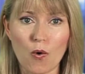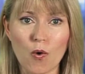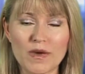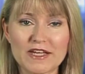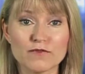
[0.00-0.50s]

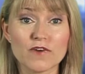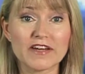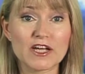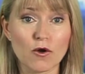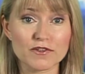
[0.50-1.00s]
or we can
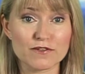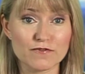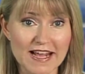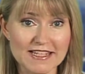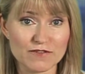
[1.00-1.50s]
very cost
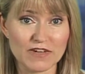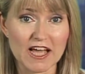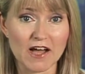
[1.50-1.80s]
effectively